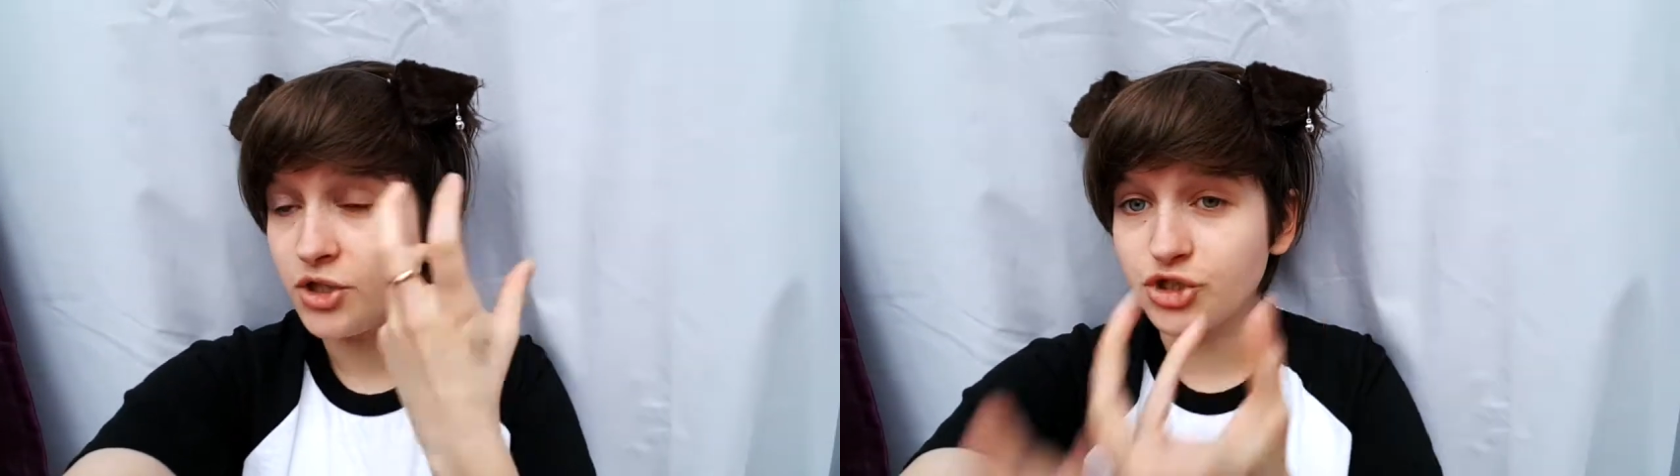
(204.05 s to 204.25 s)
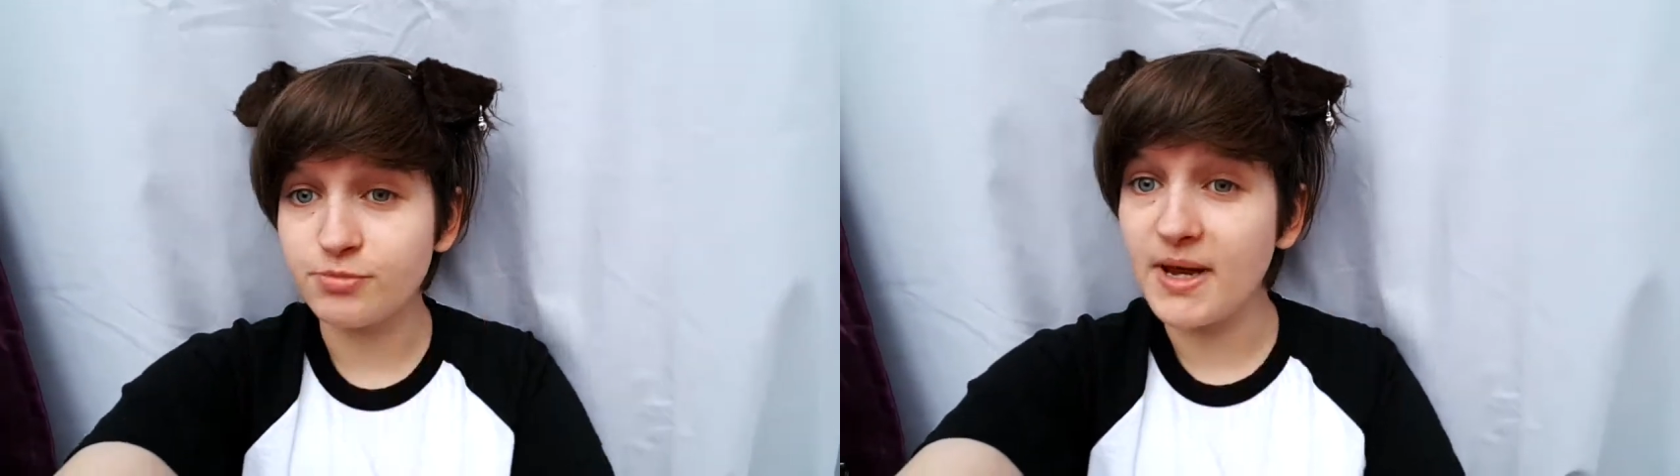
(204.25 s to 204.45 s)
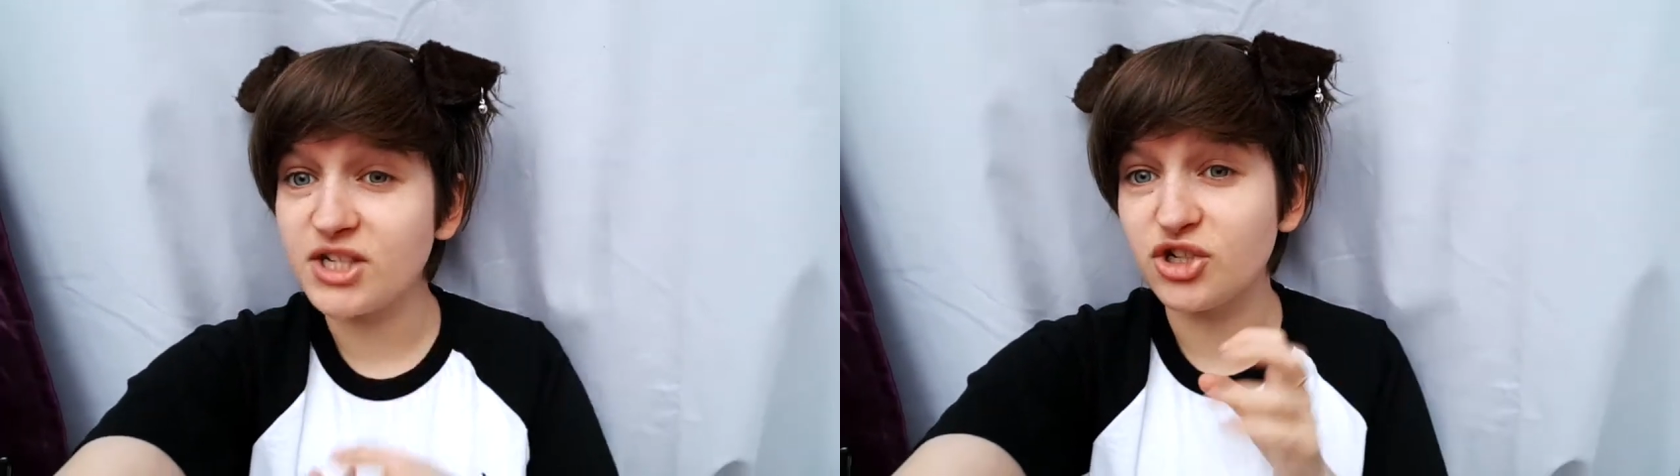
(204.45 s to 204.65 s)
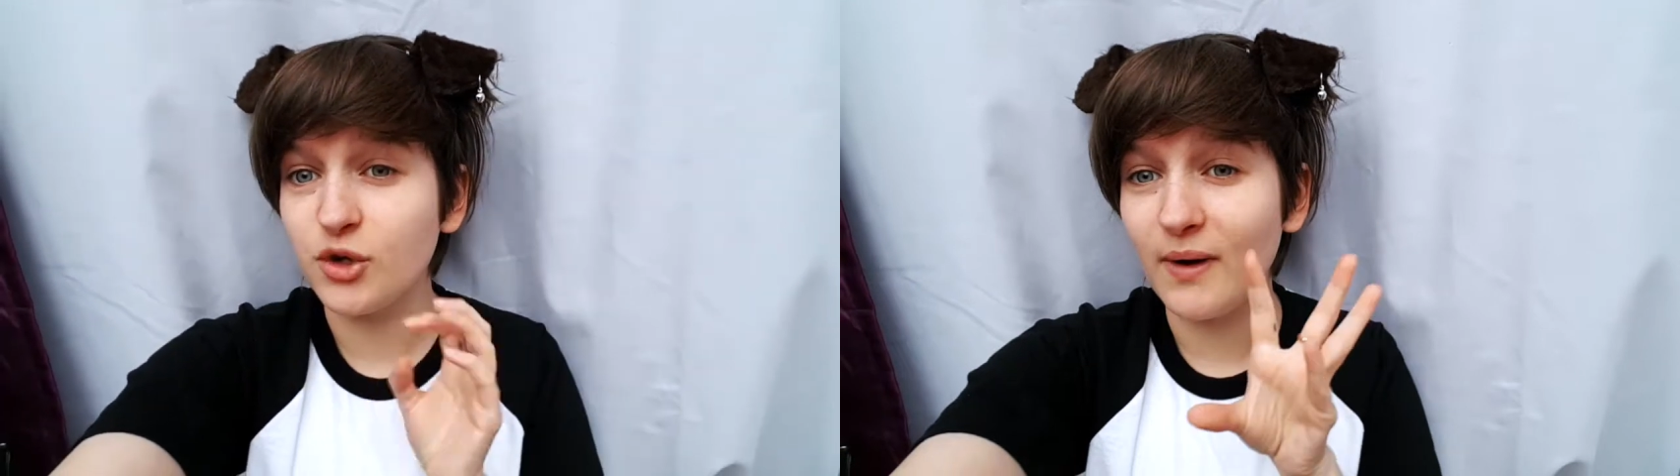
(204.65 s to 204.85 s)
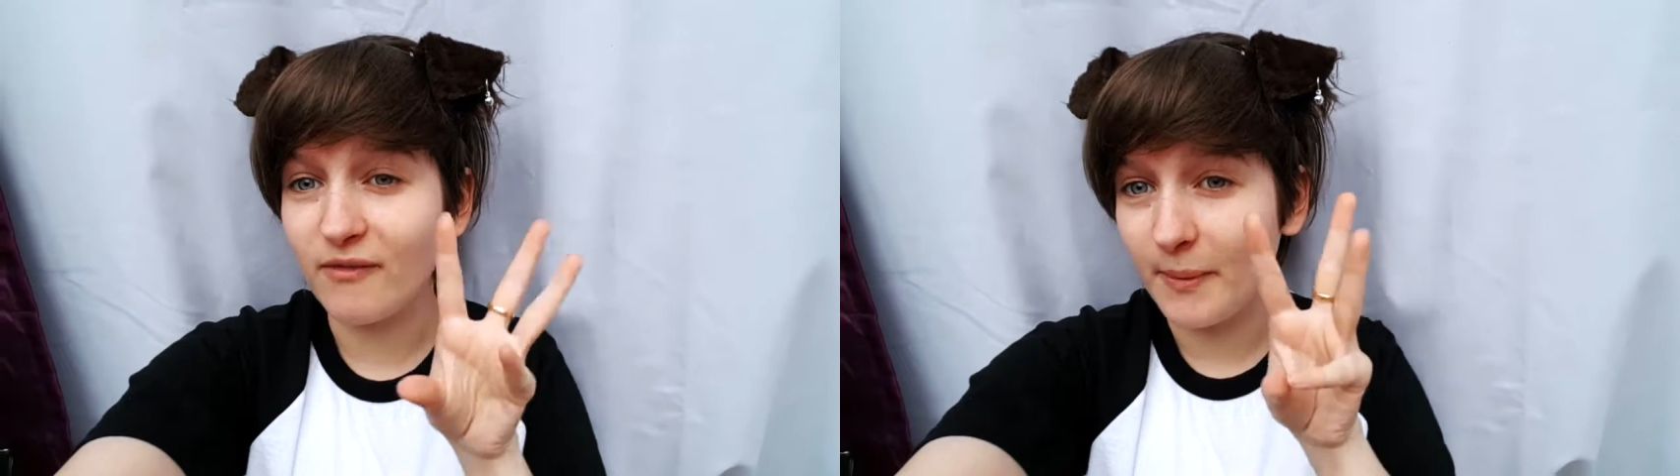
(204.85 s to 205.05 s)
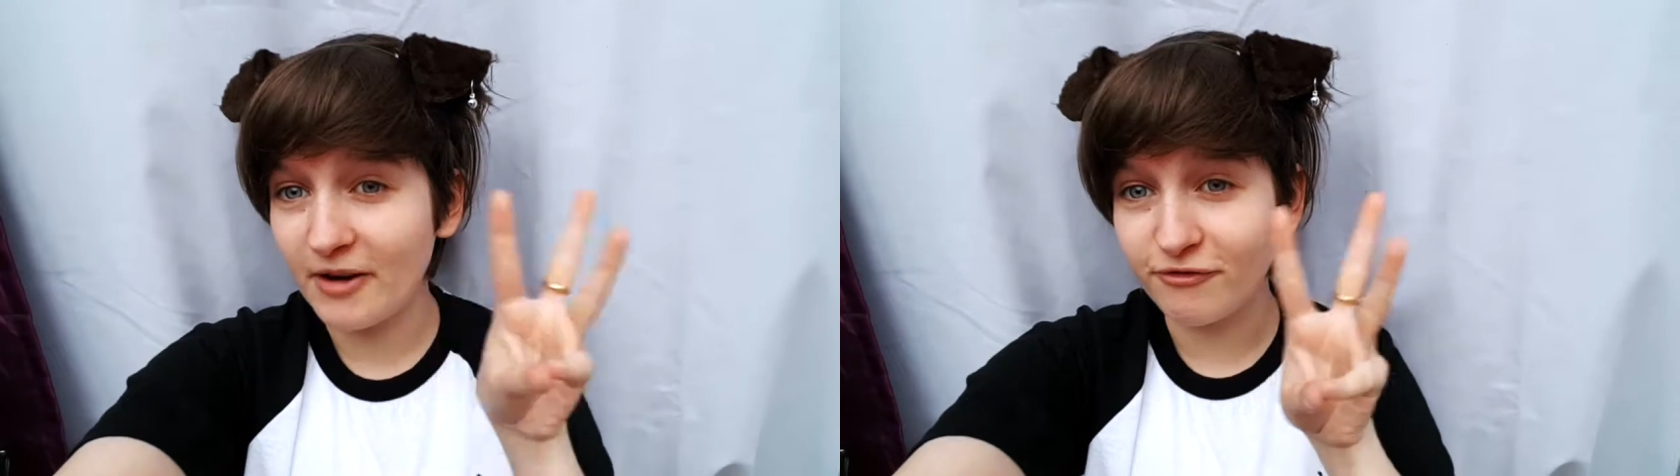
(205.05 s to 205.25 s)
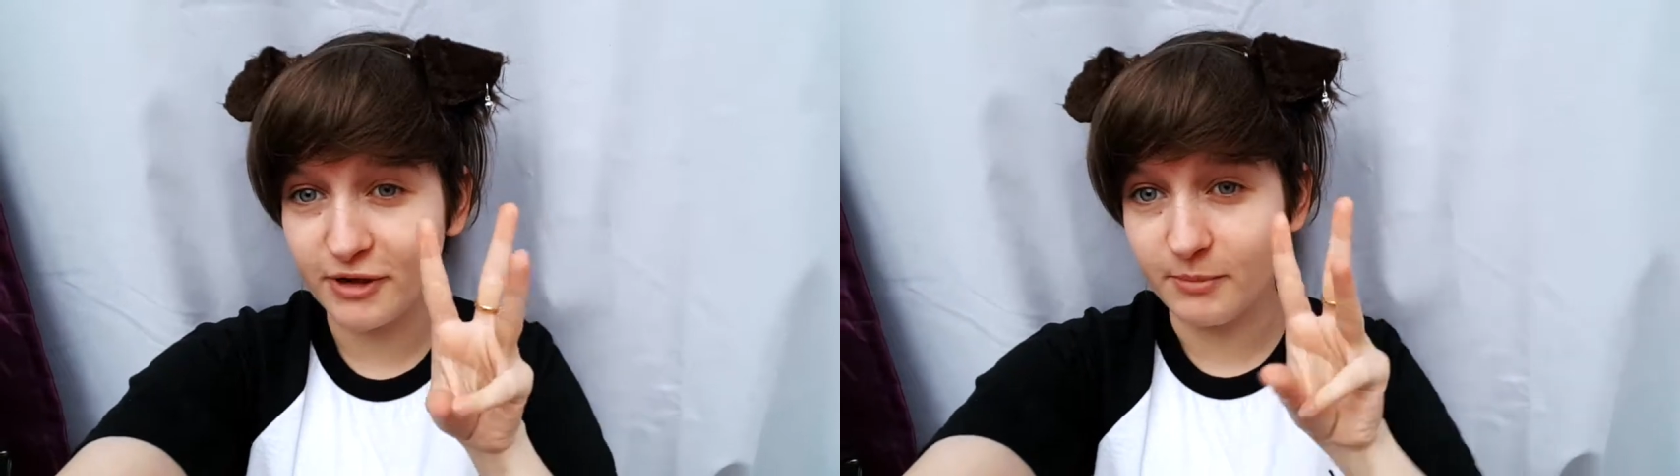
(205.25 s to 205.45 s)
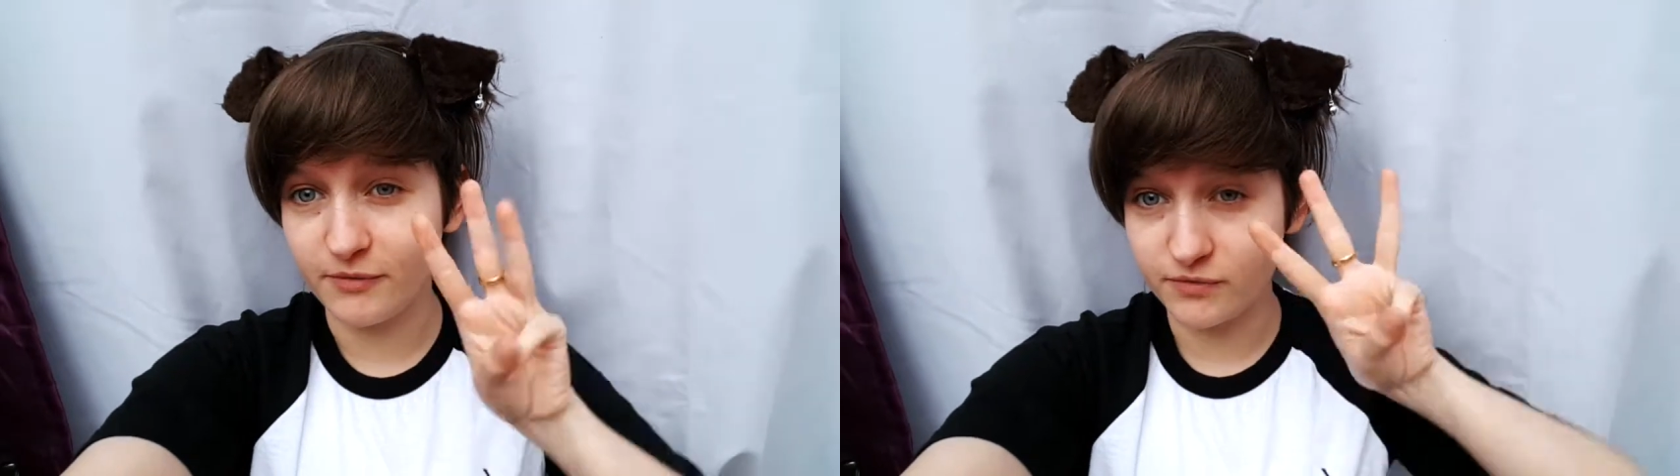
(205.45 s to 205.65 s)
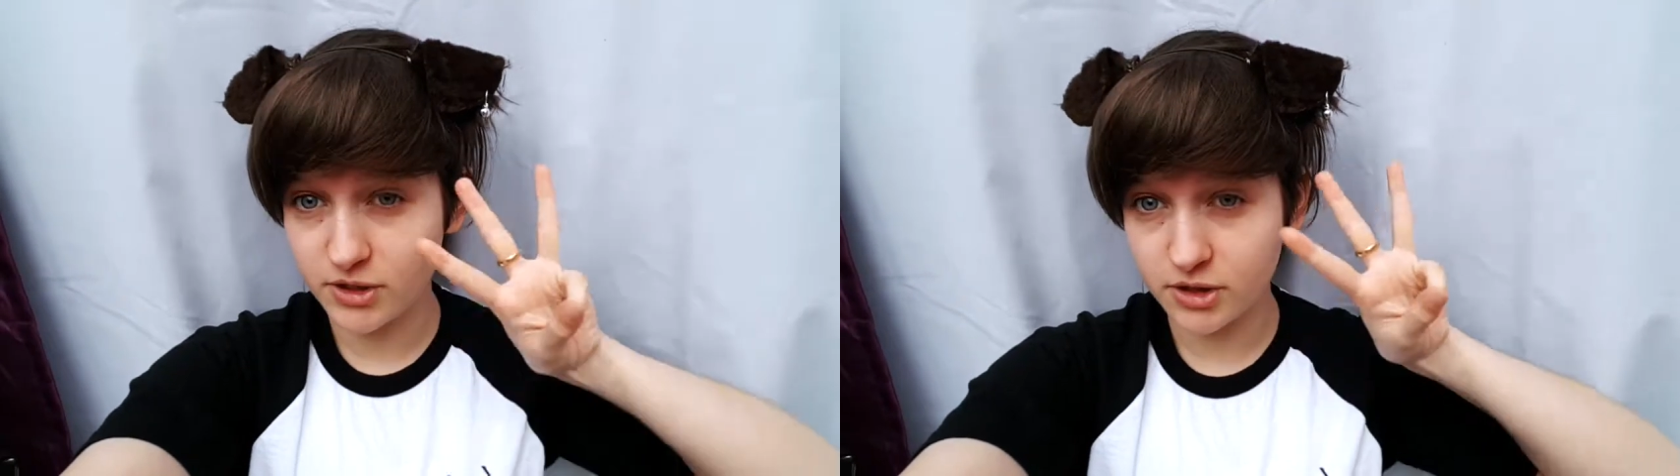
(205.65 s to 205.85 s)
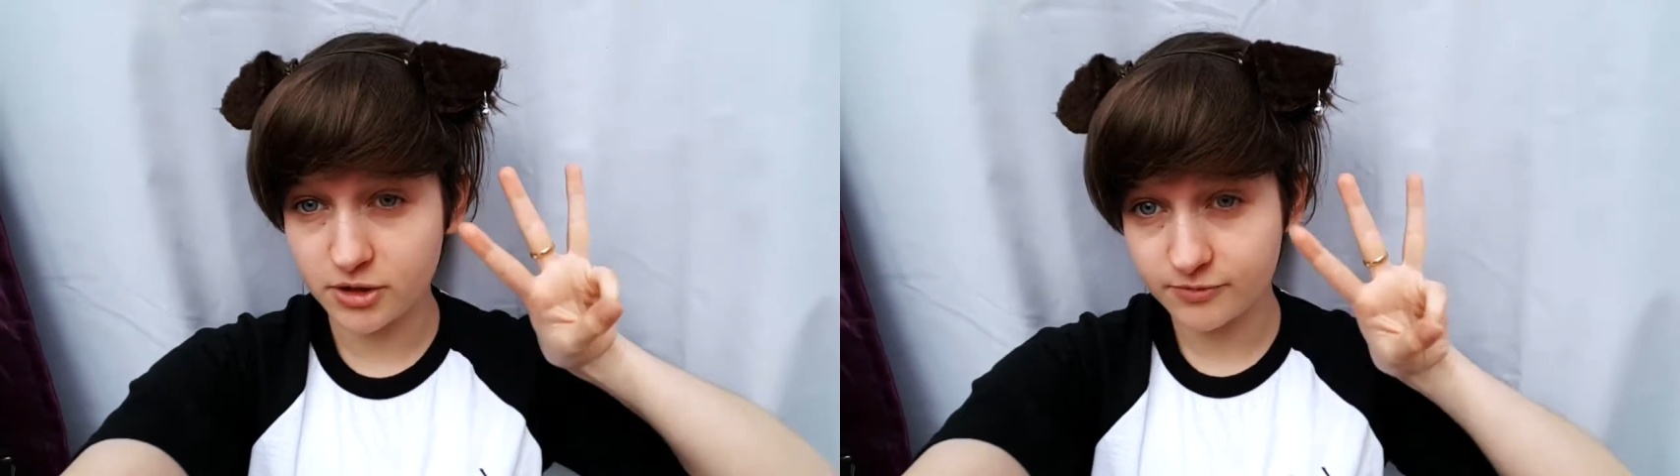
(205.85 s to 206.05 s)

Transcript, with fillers: Just make sure you have about three months